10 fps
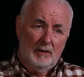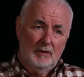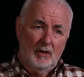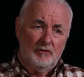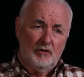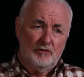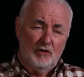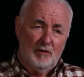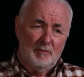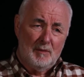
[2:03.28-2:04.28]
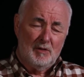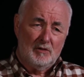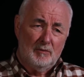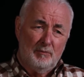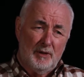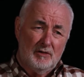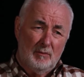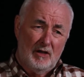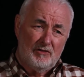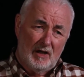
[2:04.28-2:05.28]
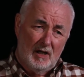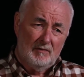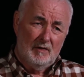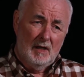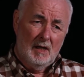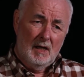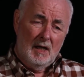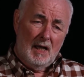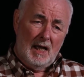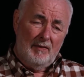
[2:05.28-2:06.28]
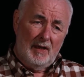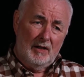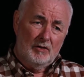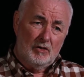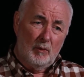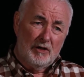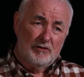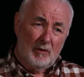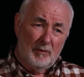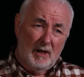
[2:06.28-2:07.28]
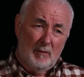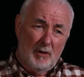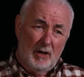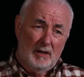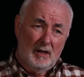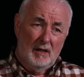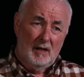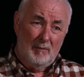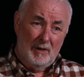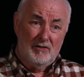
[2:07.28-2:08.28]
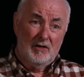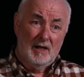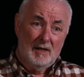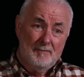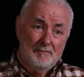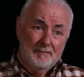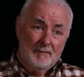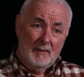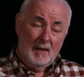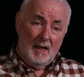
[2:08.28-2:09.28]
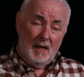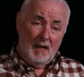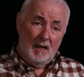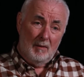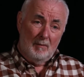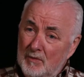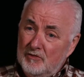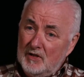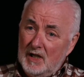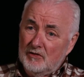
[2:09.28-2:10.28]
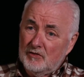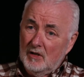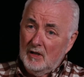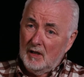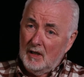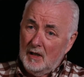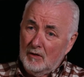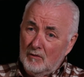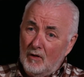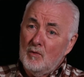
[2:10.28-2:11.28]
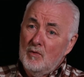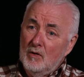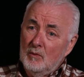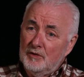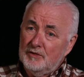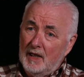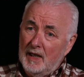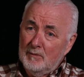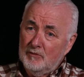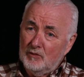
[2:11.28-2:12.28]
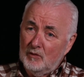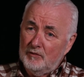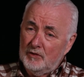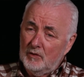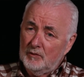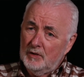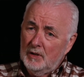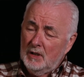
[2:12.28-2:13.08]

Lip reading: not just to other people but to myself, and then doing something about it immediately. Mistakes grow with time, so if you don't